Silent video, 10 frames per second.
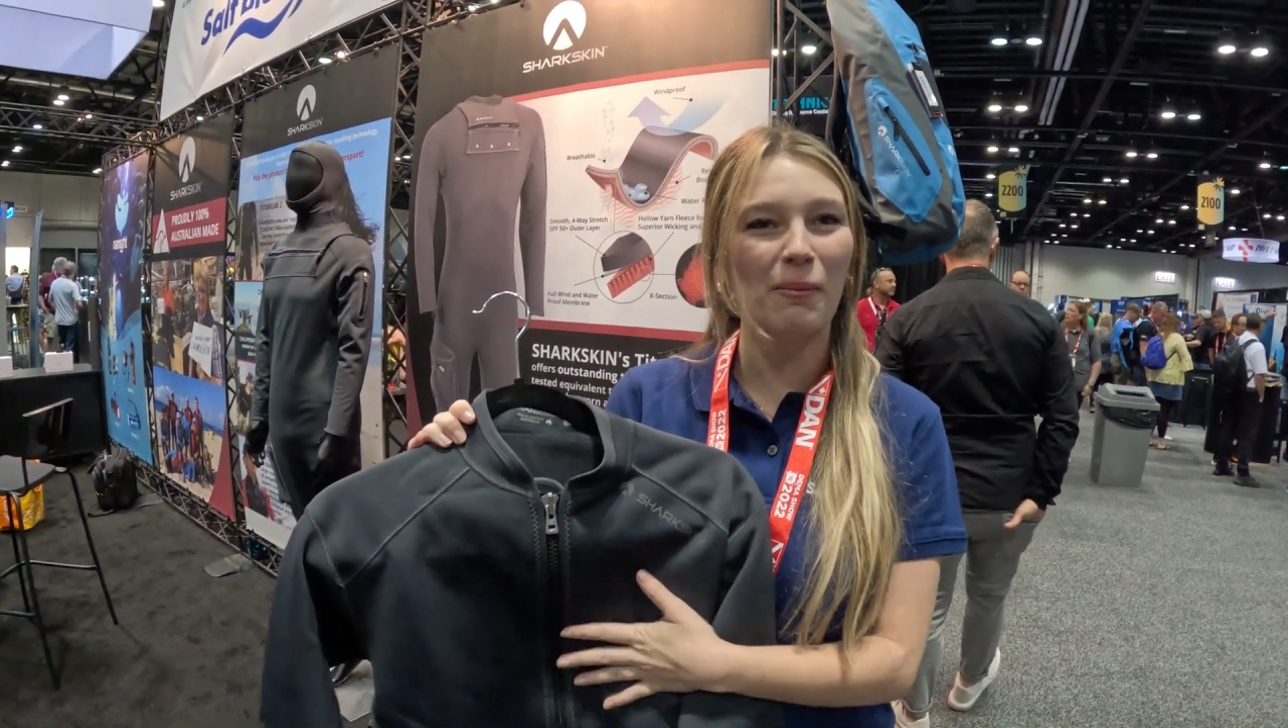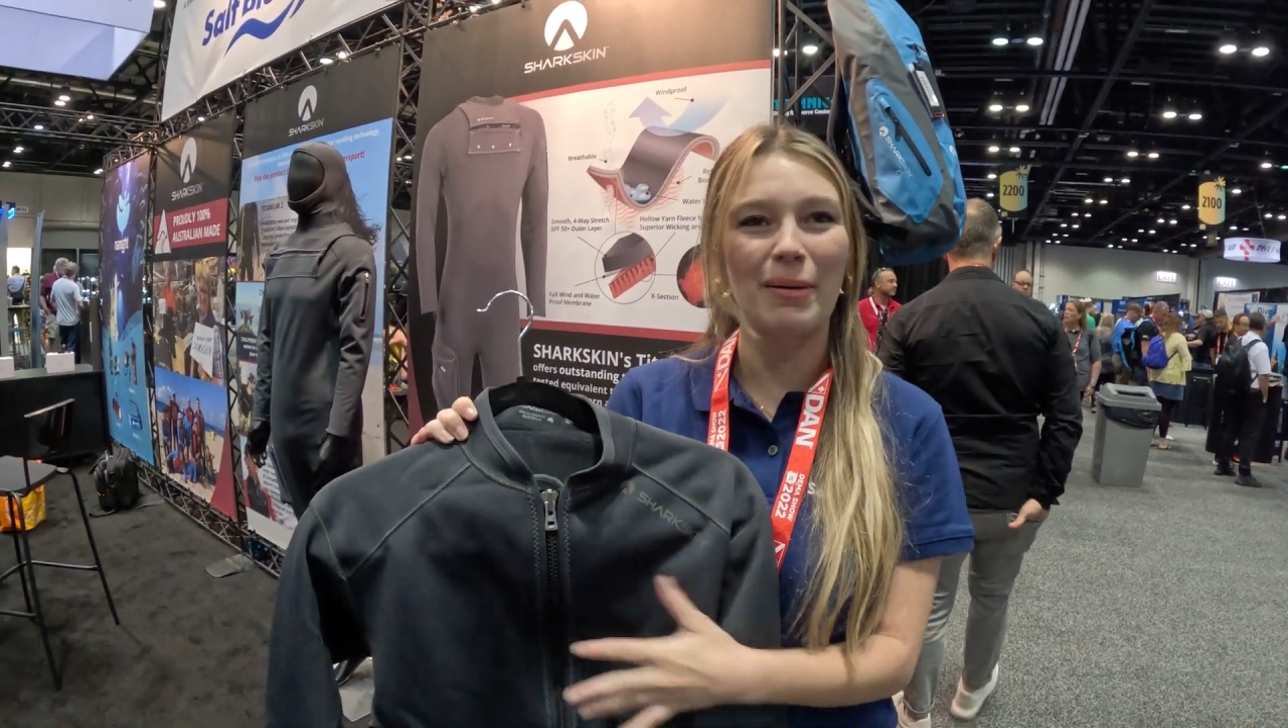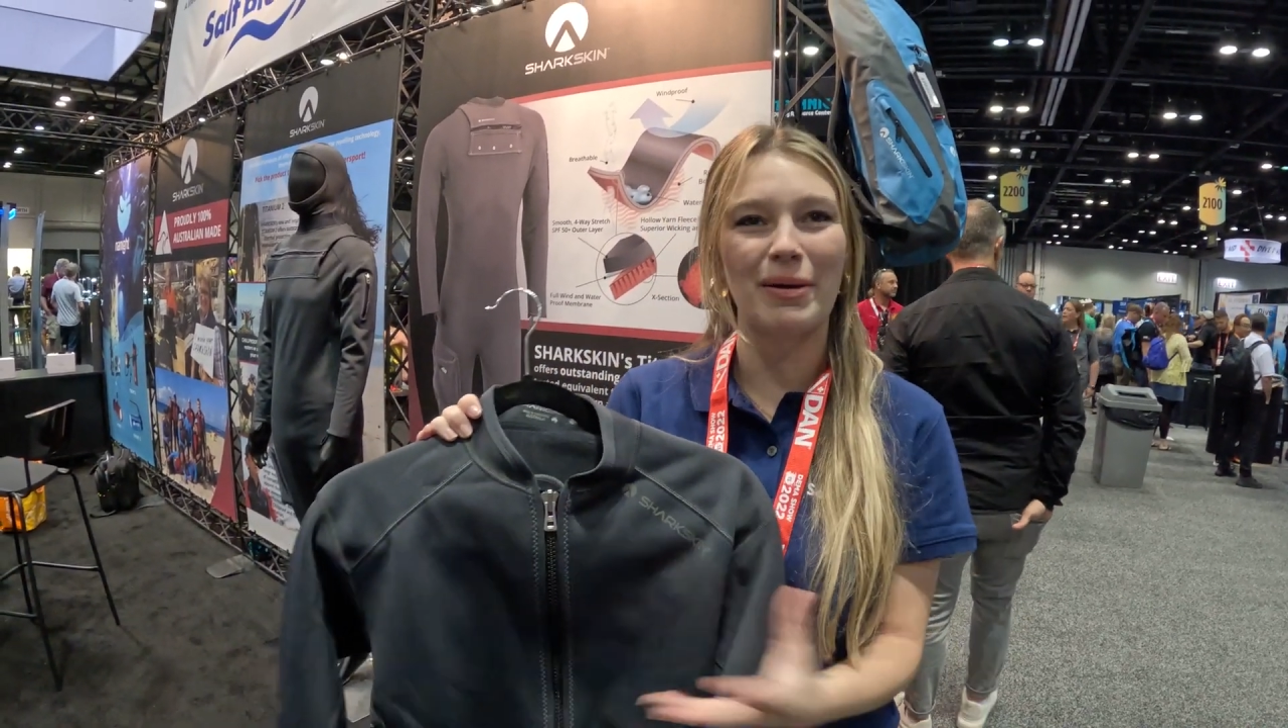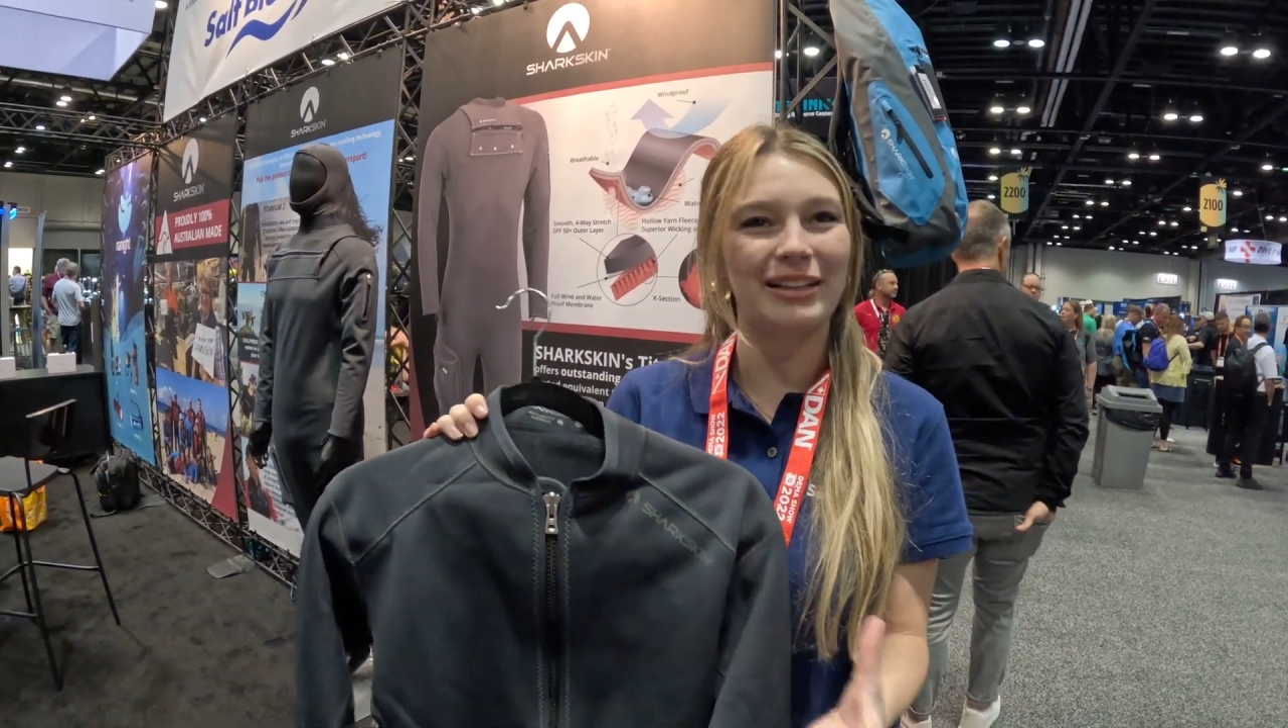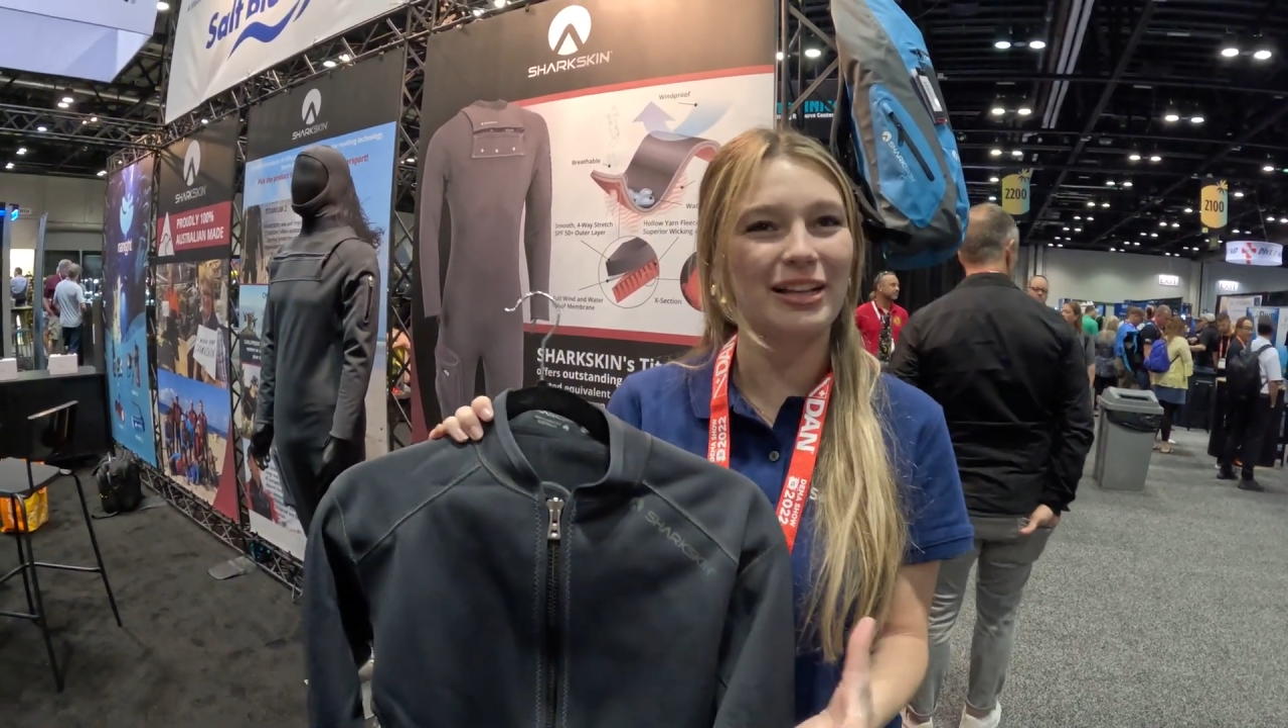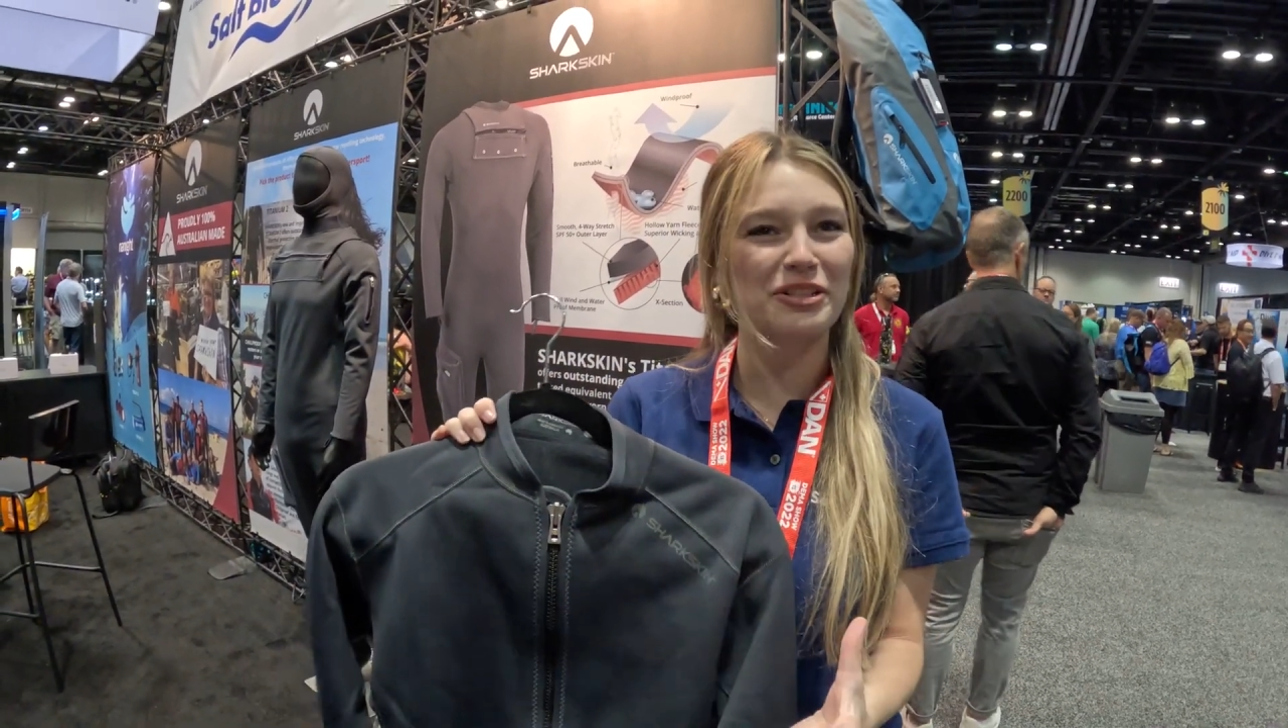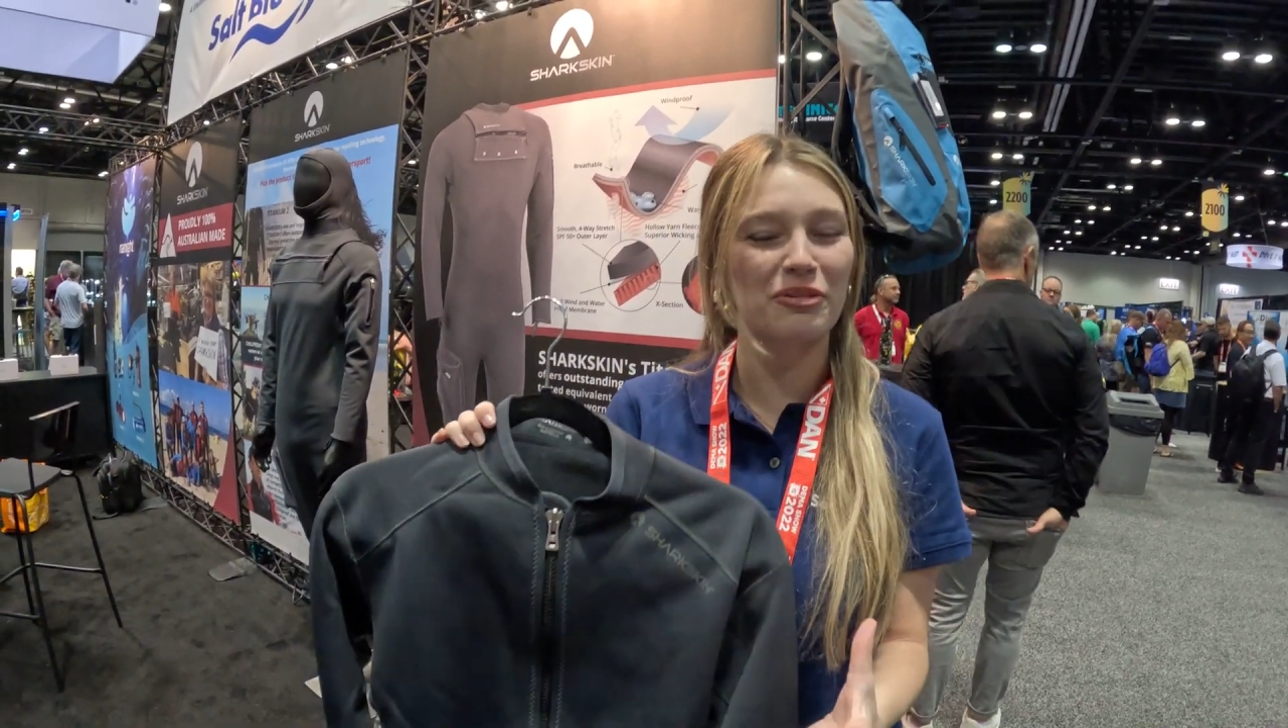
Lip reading: might make things